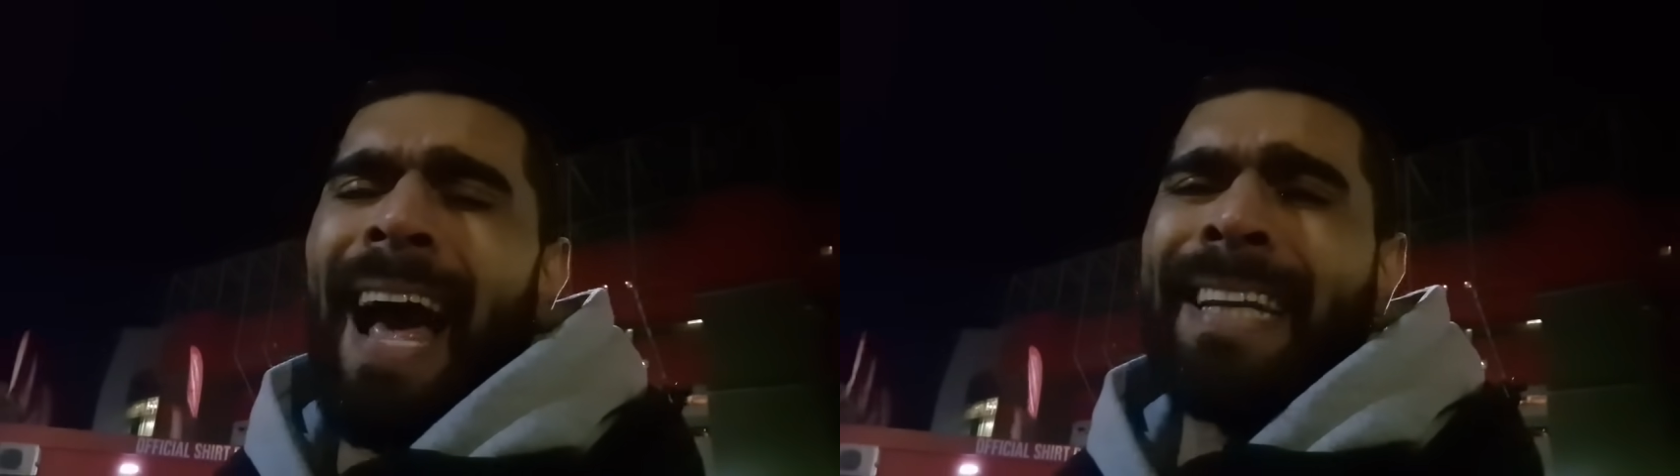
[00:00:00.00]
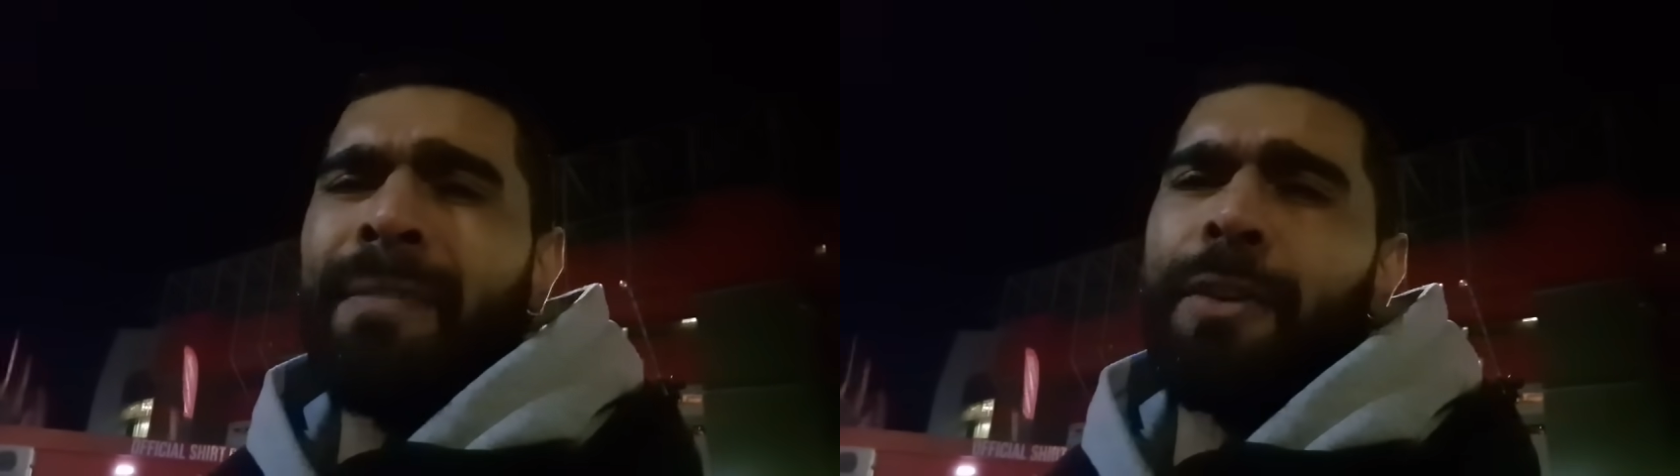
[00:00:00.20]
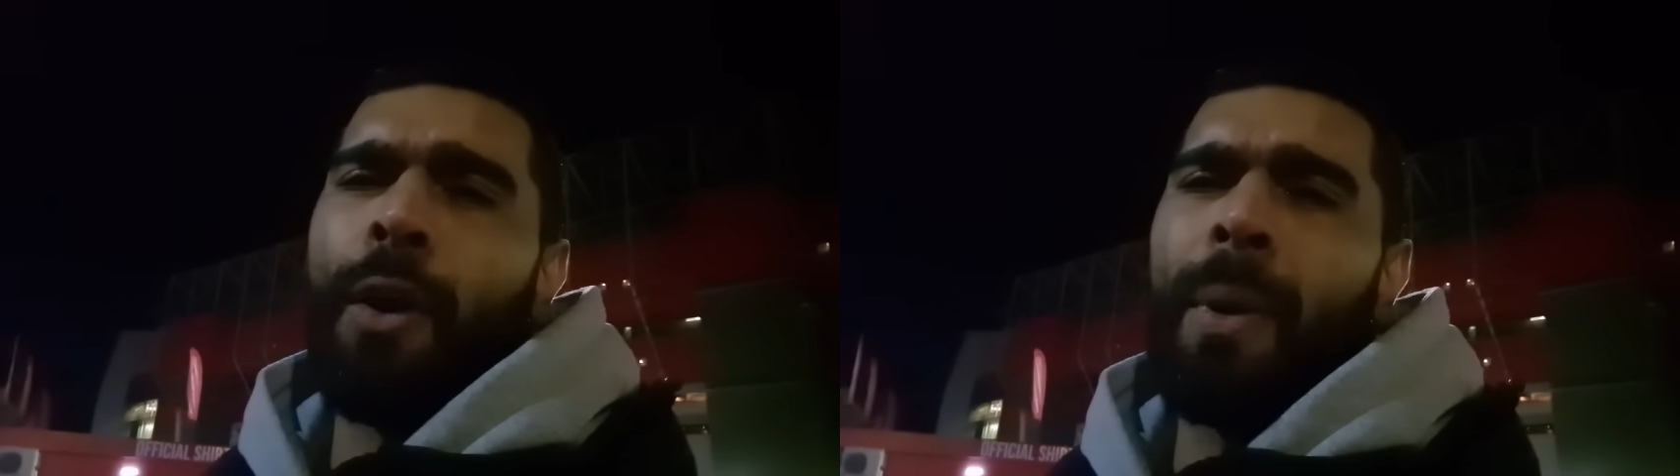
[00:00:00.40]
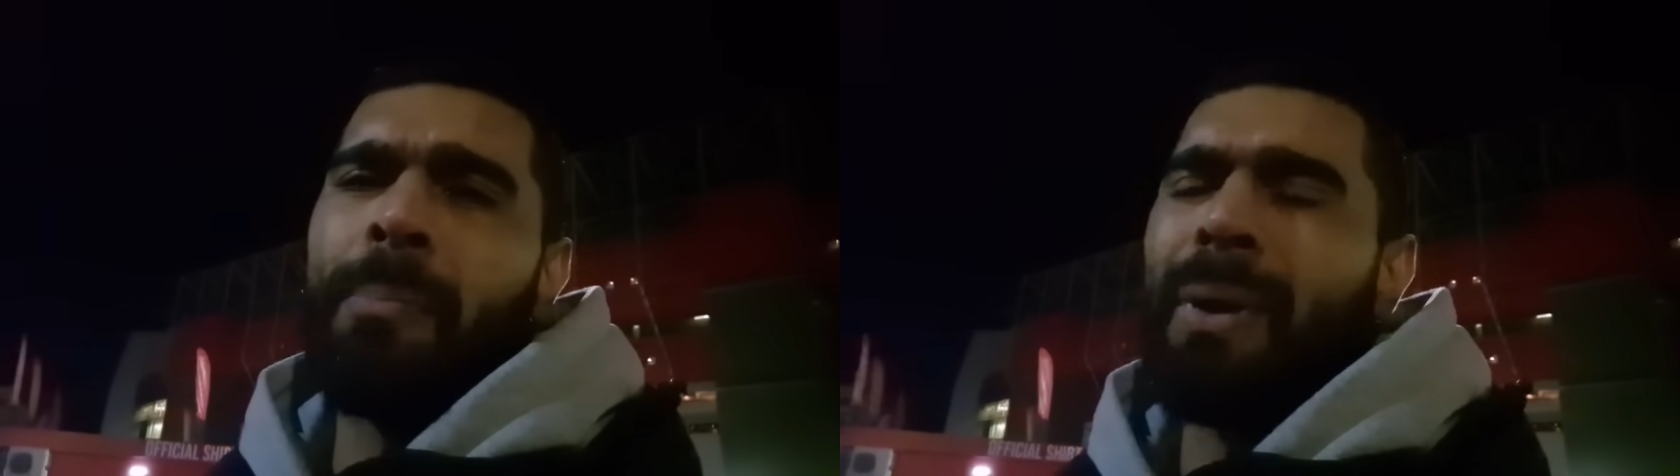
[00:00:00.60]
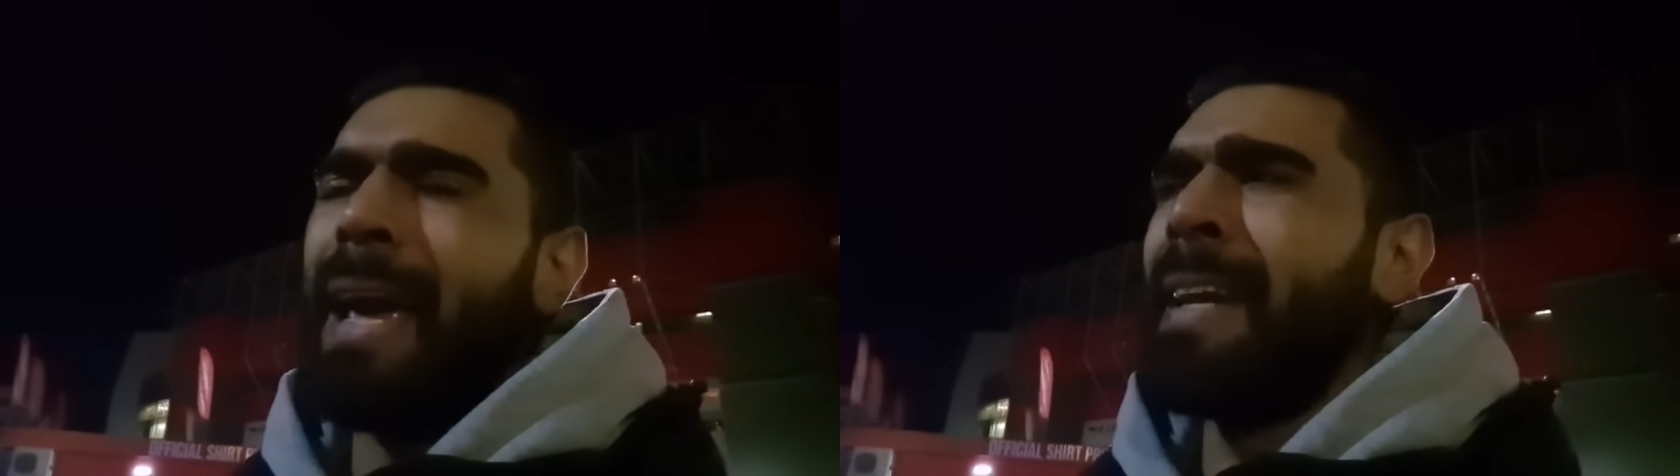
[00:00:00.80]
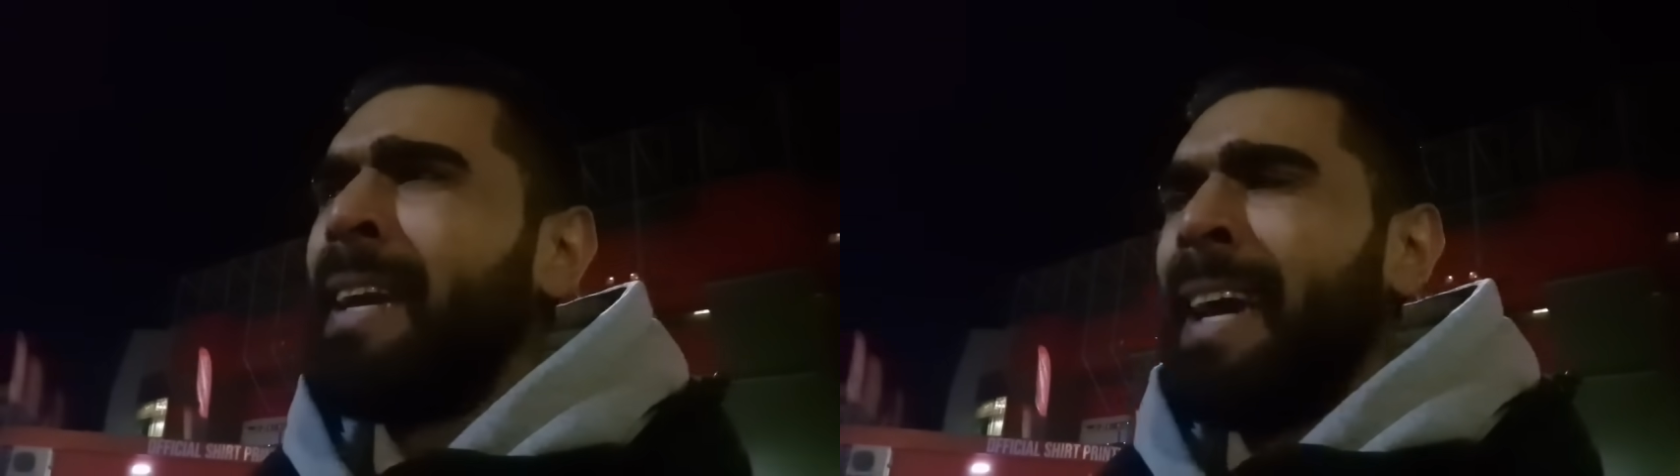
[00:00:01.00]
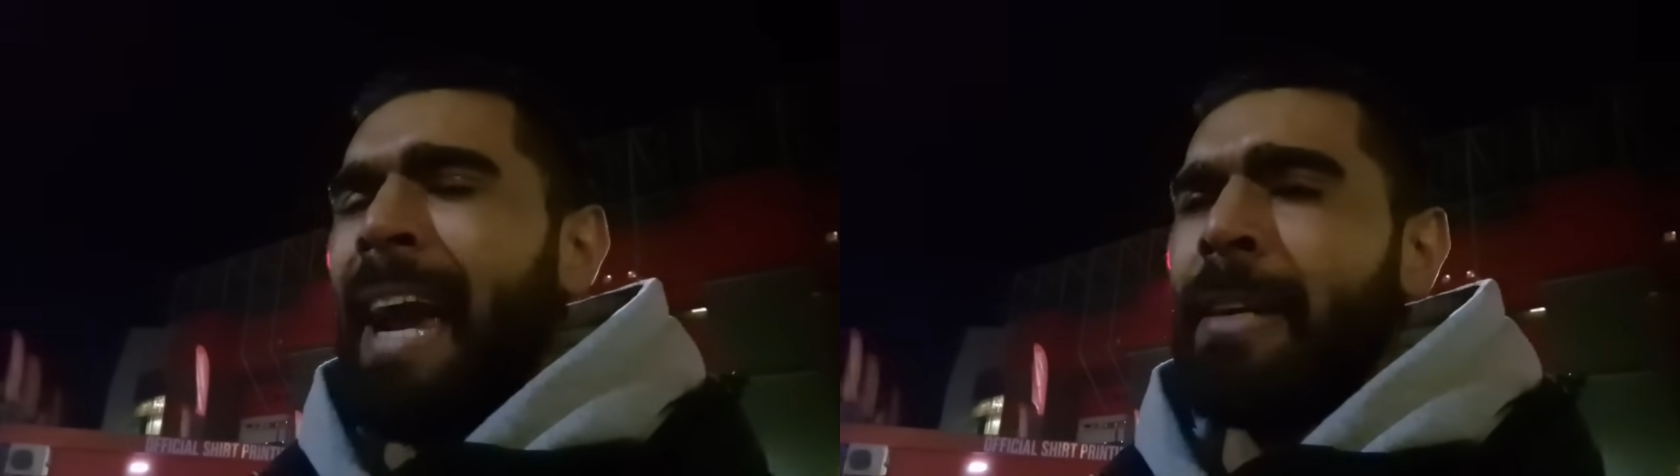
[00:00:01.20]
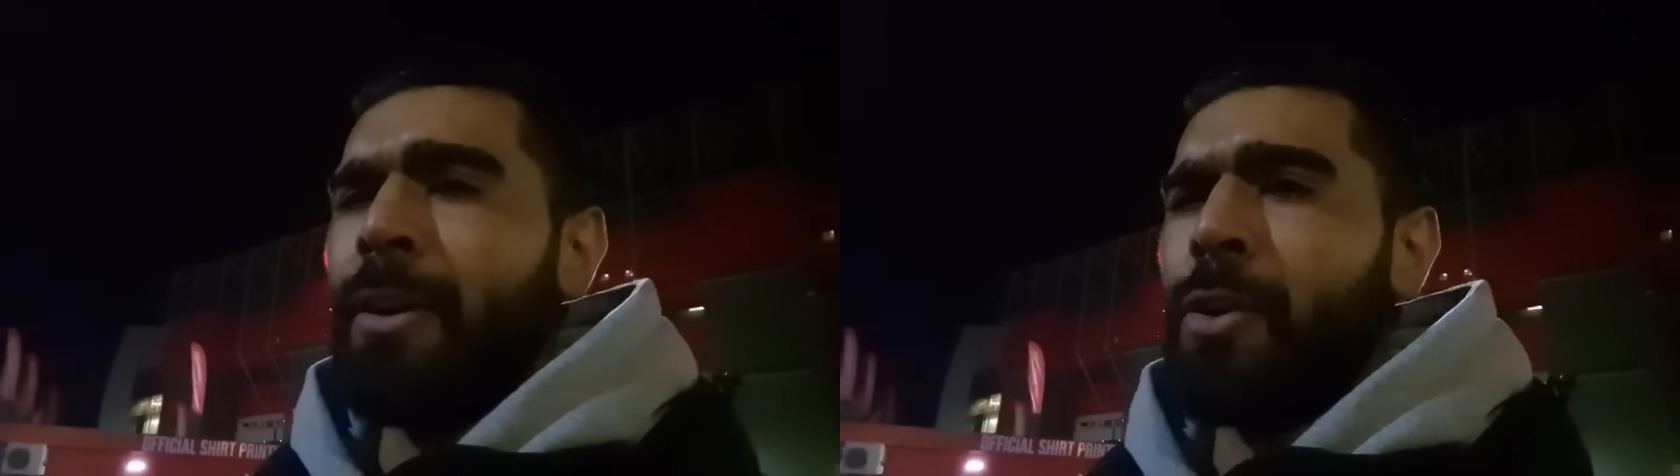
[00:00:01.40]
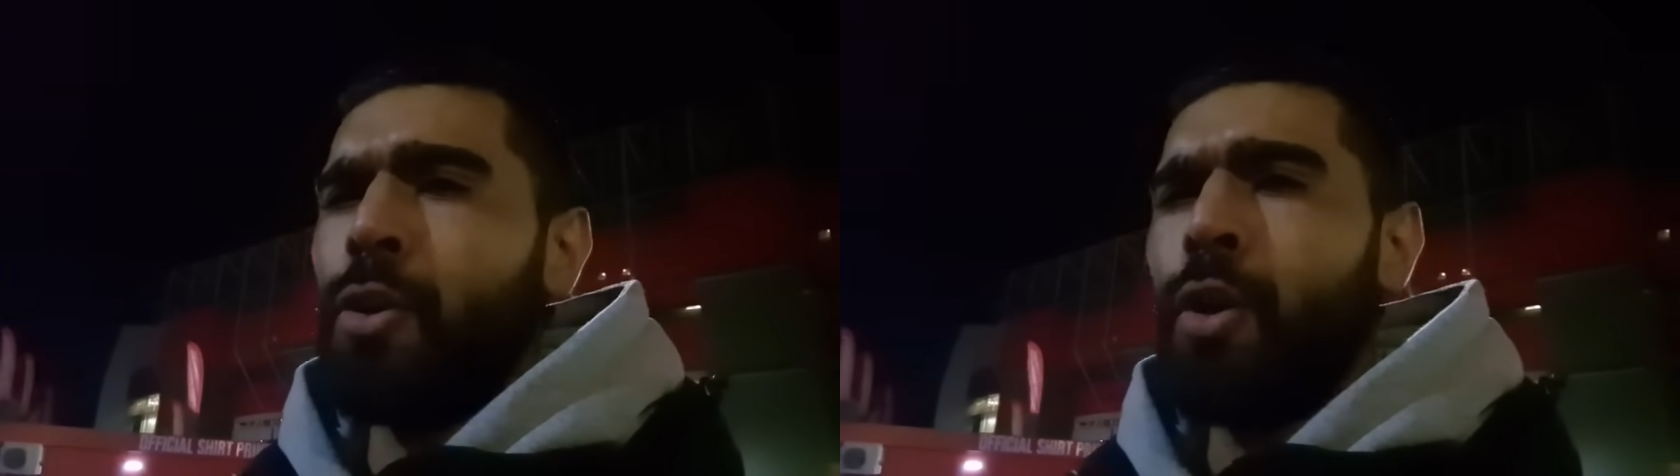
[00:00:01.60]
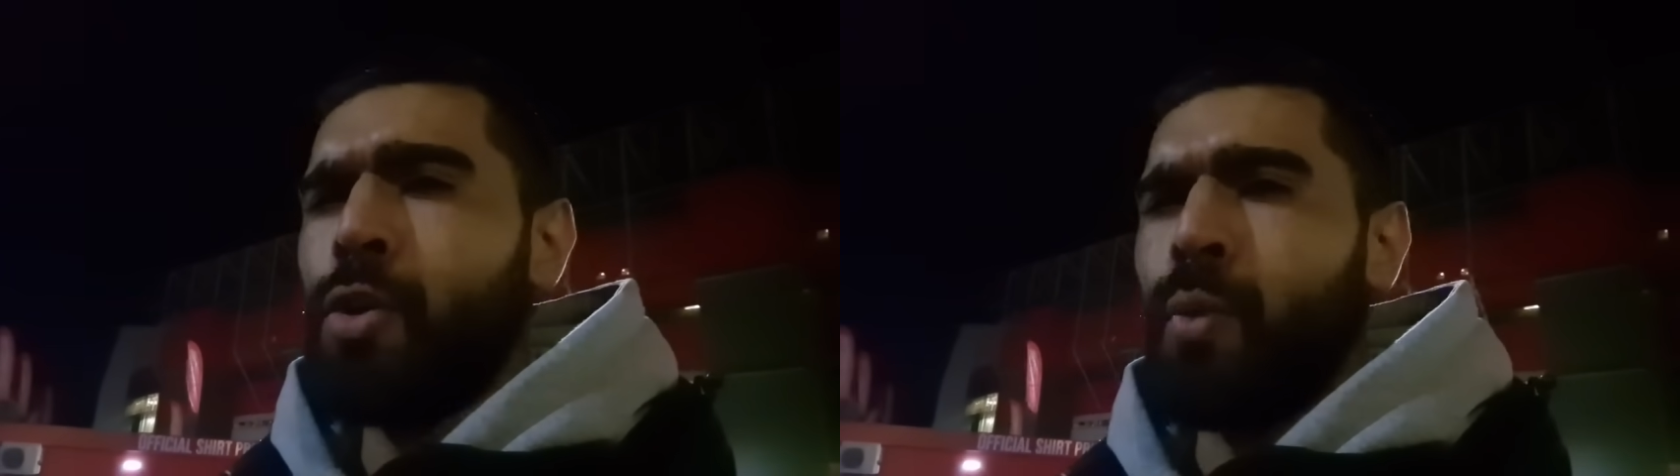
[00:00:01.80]
and even though he played in an
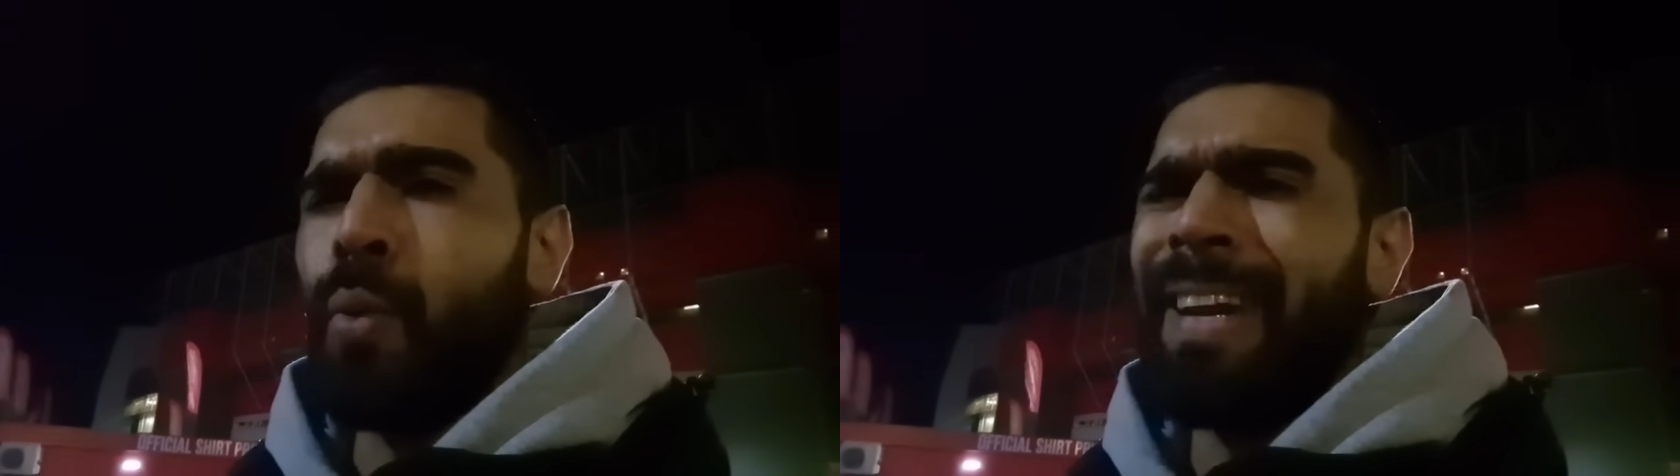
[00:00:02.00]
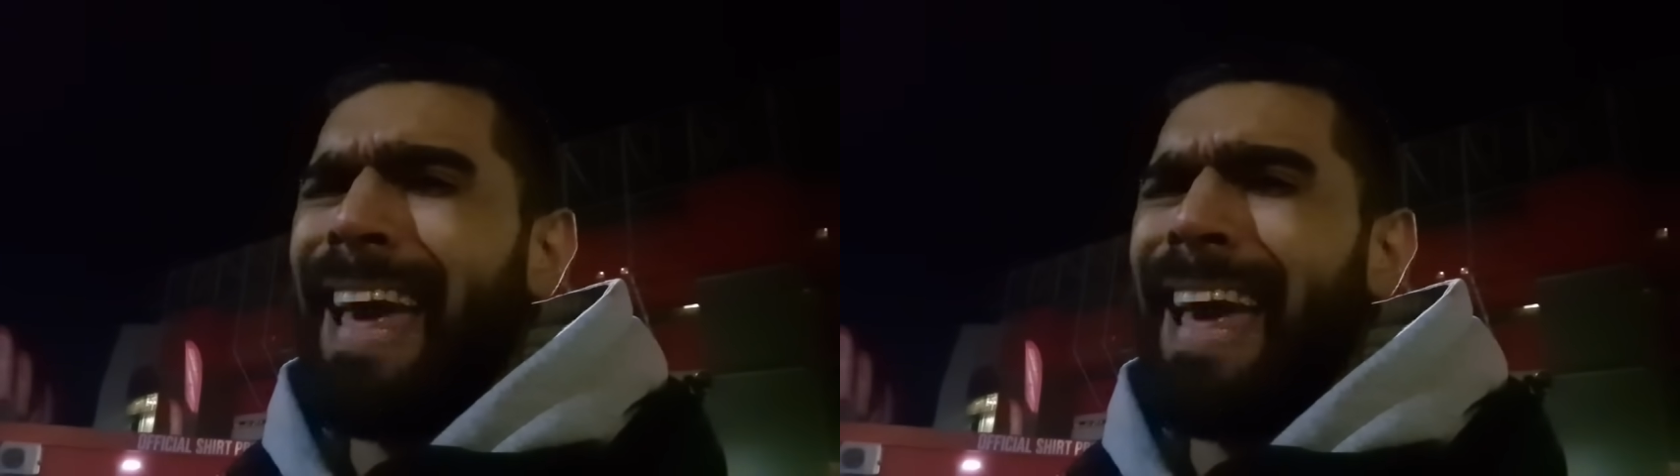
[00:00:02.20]
unusual